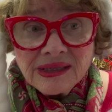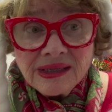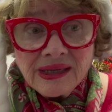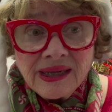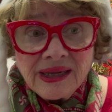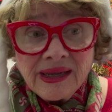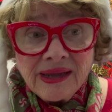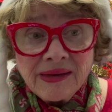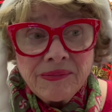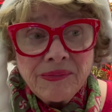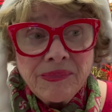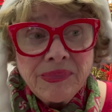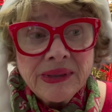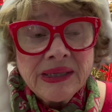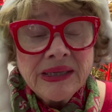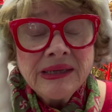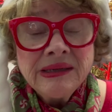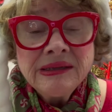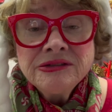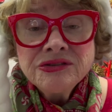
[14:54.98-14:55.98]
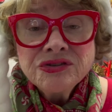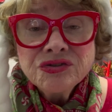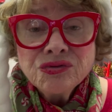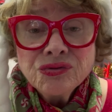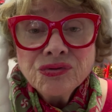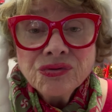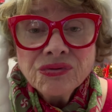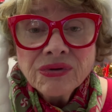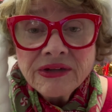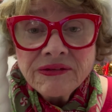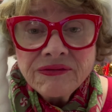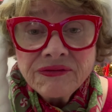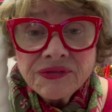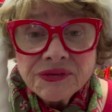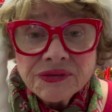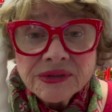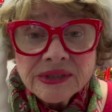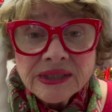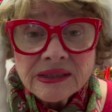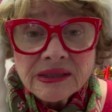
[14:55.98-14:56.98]
and be so
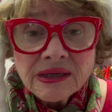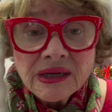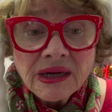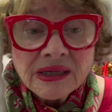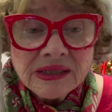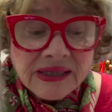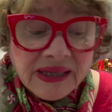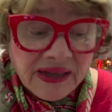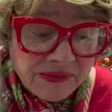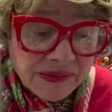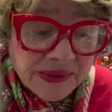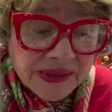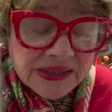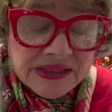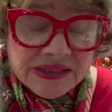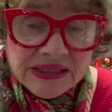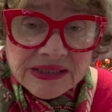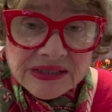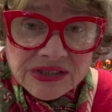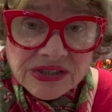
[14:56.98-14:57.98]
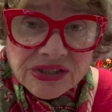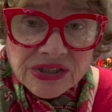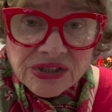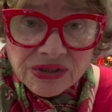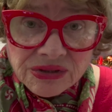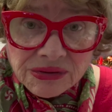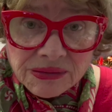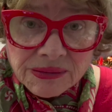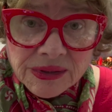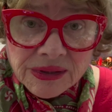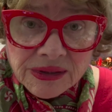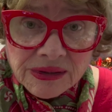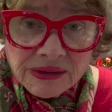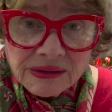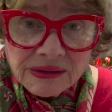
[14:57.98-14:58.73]
grateful that God gave me a sense of humor.